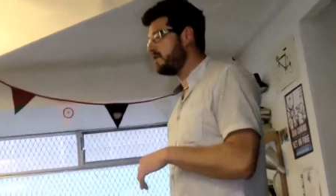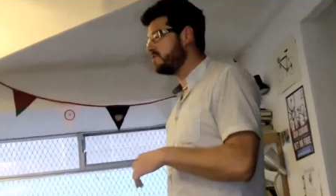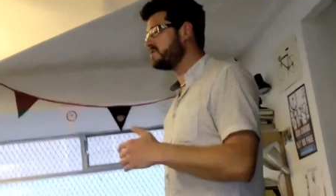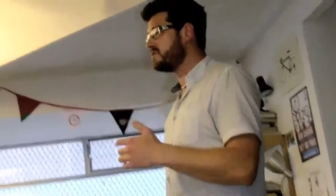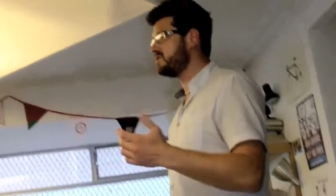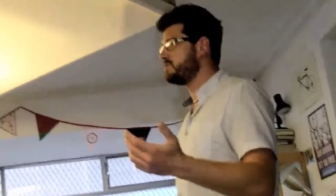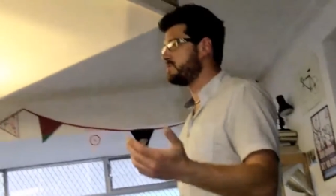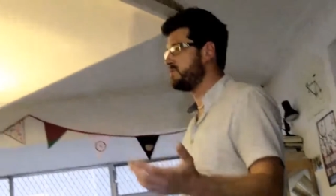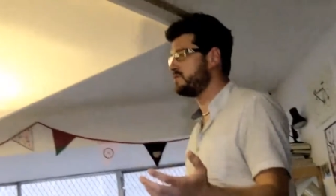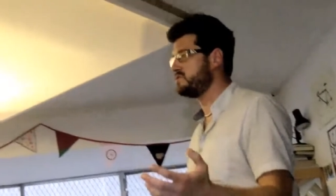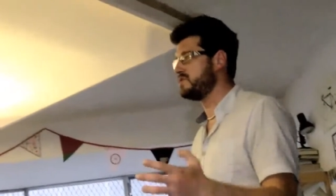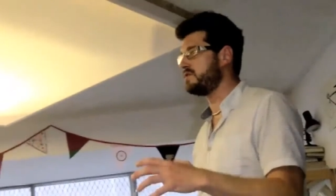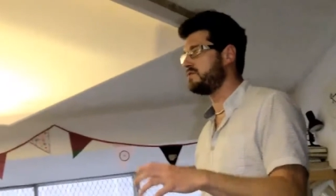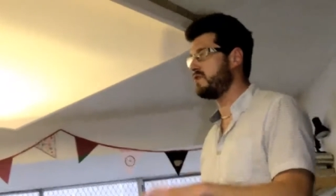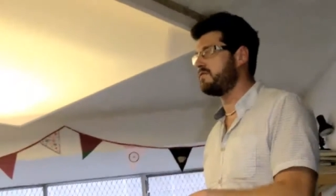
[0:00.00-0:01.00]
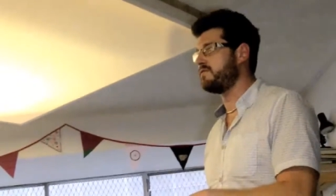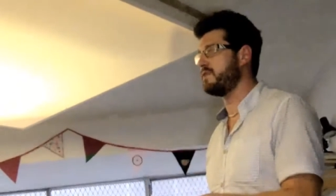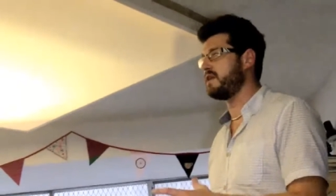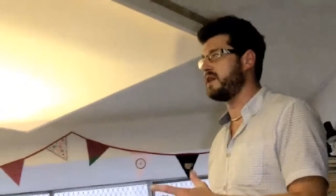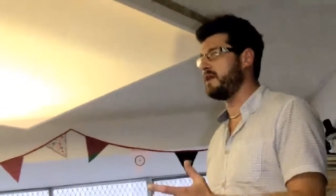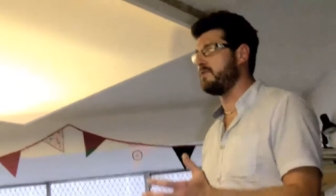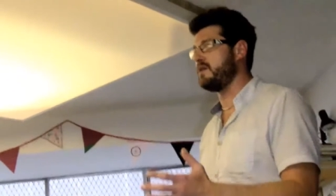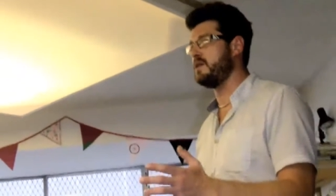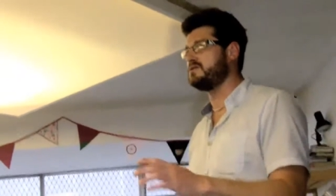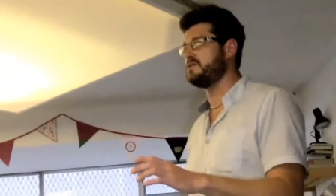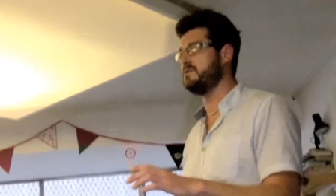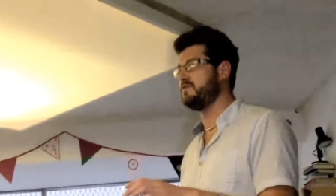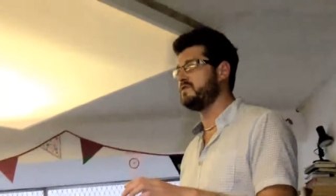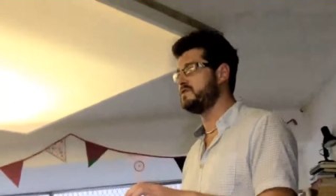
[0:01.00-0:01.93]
And also supporting growth and collaboration.